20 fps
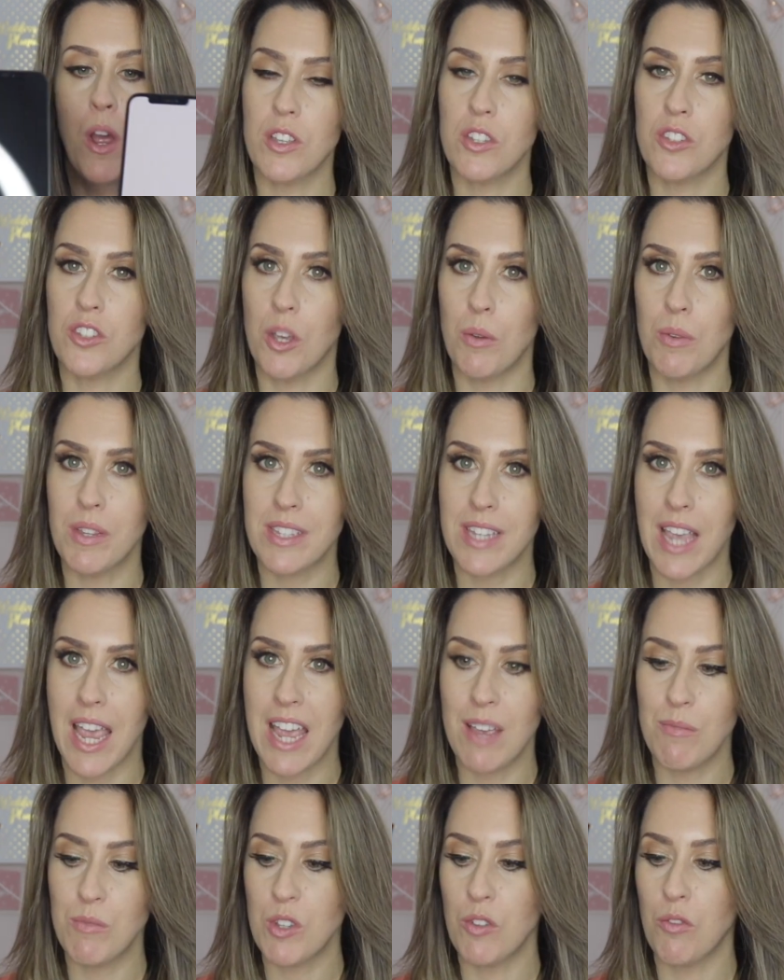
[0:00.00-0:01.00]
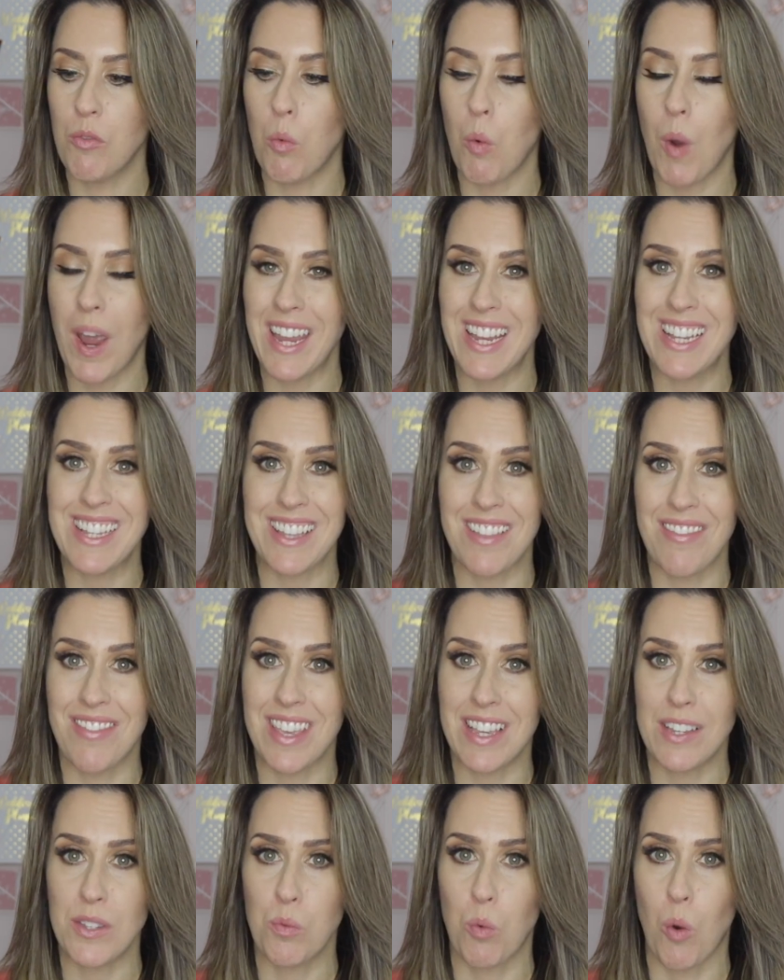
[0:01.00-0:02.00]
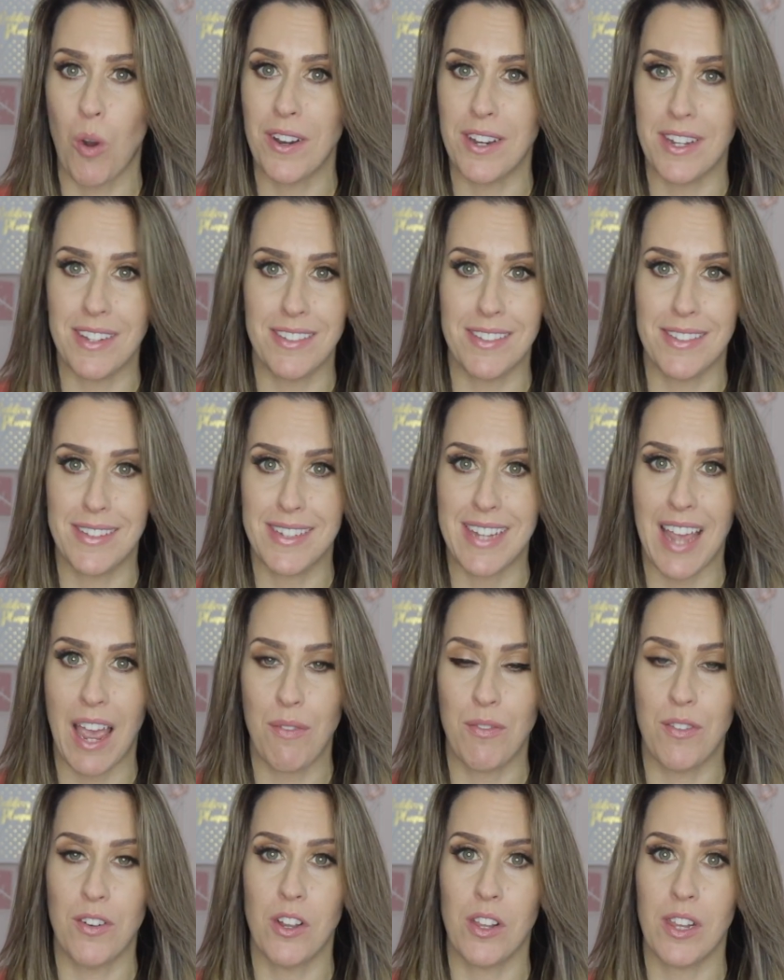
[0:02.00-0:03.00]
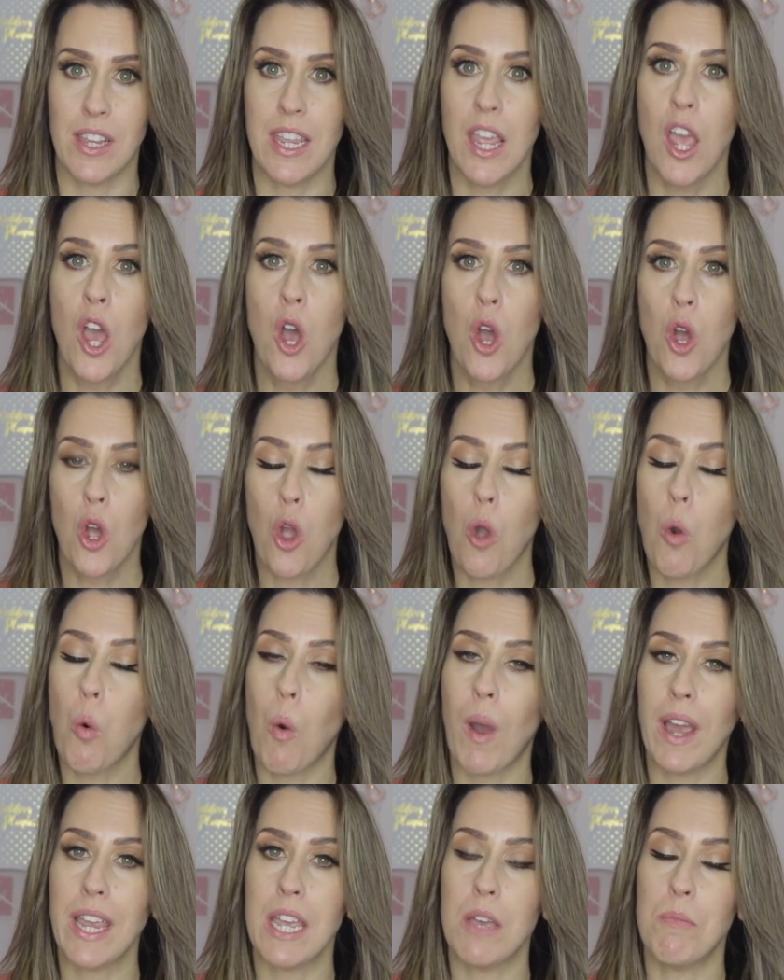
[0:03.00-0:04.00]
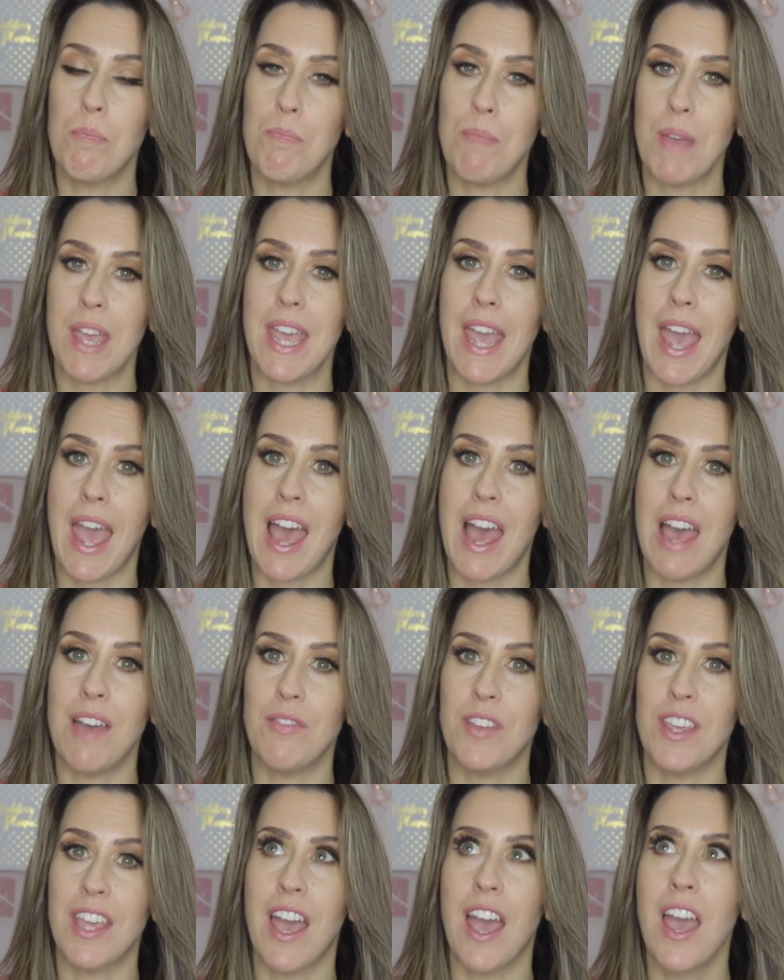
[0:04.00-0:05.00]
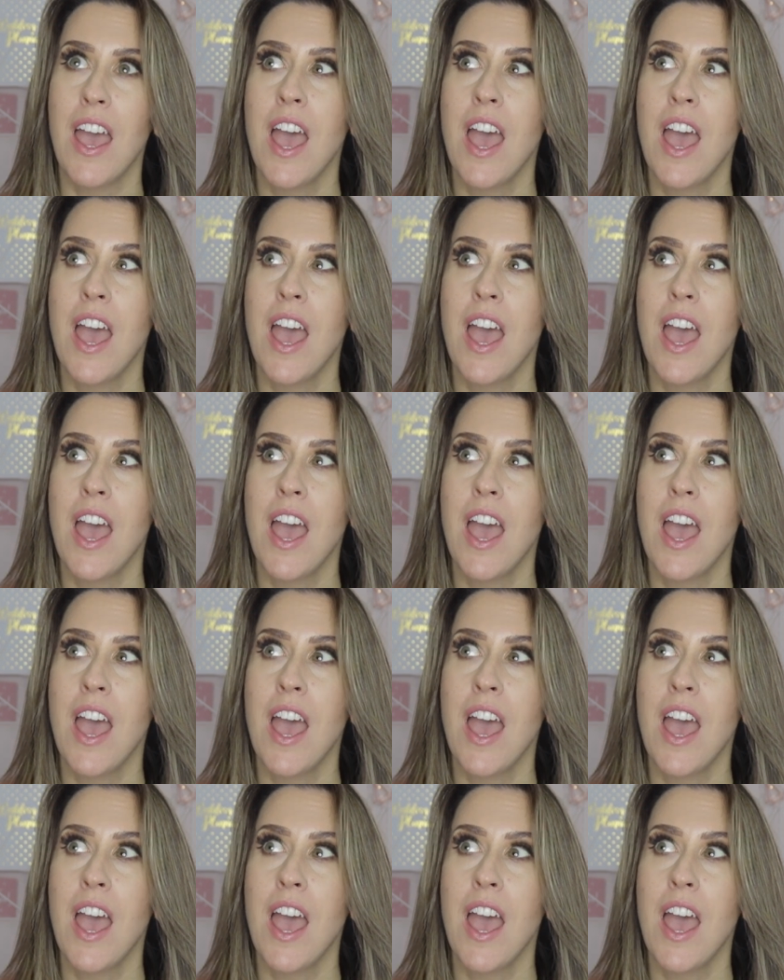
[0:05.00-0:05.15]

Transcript: So in terms of weight, this one is definitely quite a bit heavier,